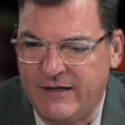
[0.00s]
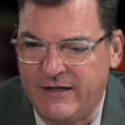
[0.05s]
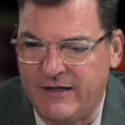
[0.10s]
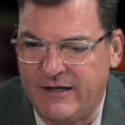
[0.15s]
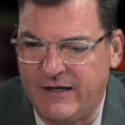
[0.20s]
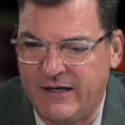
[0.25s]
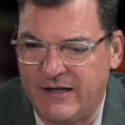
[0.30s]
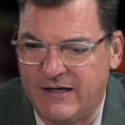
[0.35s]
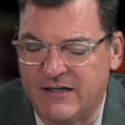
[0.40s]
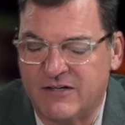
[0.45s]

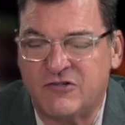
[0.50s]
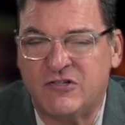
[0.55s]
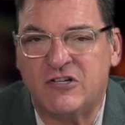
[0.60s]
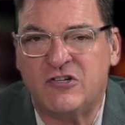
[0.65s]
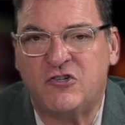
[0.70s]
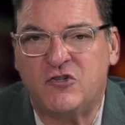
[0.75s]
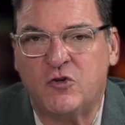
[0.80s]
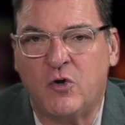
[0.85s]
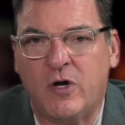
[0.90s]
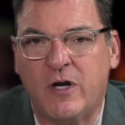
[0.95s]
And
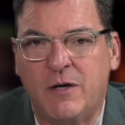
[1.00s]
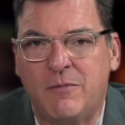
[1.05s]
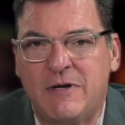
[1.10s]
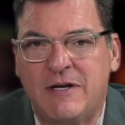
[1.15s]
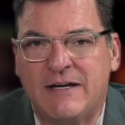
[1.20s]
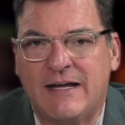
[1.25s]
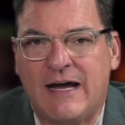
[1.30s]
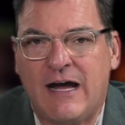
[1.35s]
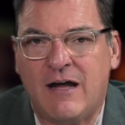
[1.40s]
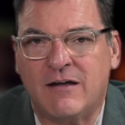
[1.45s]
she's joining
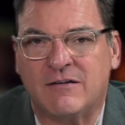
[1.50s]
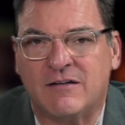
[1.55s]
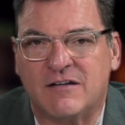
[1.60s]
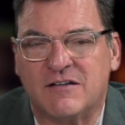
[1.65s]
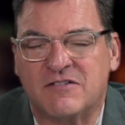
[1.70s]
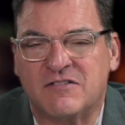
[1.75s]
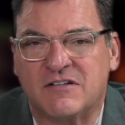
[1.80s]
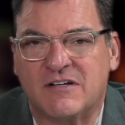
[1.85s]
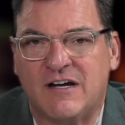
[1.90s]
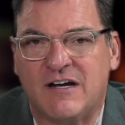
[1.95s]
me now to
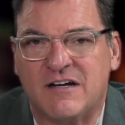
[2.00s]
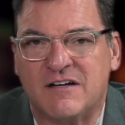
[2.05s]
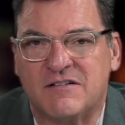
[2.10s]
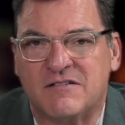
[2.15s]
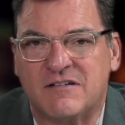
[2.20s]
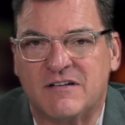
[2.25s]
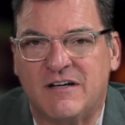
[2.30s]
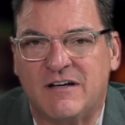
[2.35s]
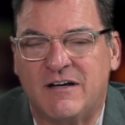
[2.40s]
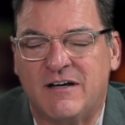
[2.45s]

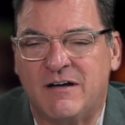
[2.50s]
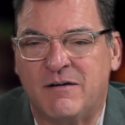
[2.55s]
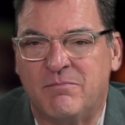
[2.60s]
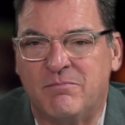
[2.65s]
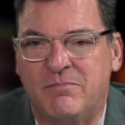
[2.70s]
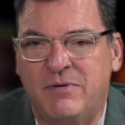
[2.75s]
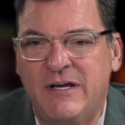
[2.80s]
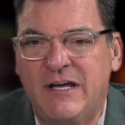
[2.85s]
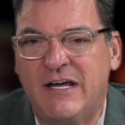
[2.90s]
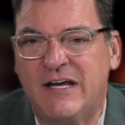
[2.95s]
discuss a
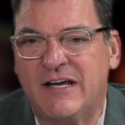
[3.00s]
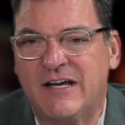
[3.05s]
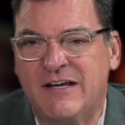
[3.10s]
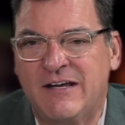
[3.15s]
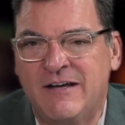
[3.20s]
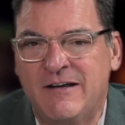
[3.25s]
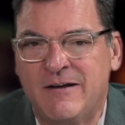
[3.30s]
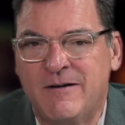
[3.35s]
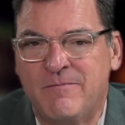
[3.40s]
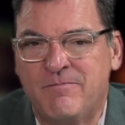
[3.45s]

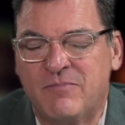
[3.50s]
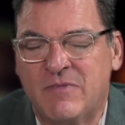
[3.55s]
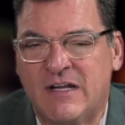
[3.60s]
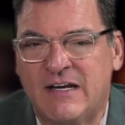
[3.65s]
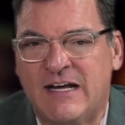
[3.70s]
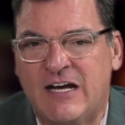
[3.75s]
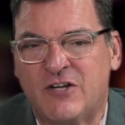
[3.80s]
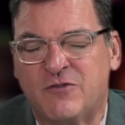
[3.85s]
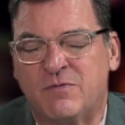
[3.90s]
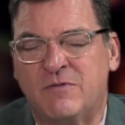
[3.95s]
big
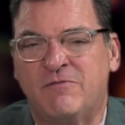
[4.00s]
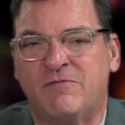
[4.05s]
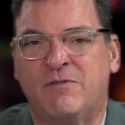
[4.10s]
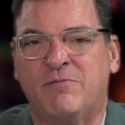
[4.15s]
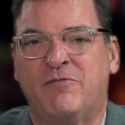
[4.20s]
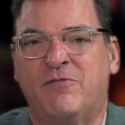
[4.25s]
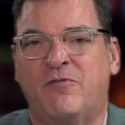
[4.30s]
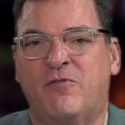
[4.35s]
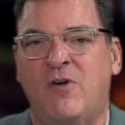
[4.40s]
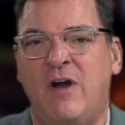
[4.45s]
announcement
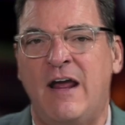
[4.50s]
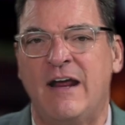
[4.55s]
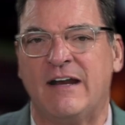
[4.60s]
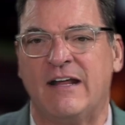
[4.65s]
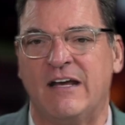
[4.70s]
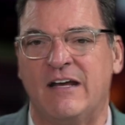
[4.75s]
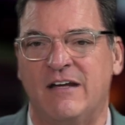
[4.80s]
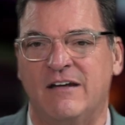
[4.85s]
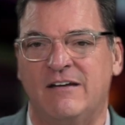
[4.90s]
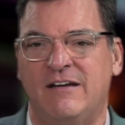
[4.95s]
from
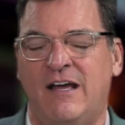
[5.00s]
Friday.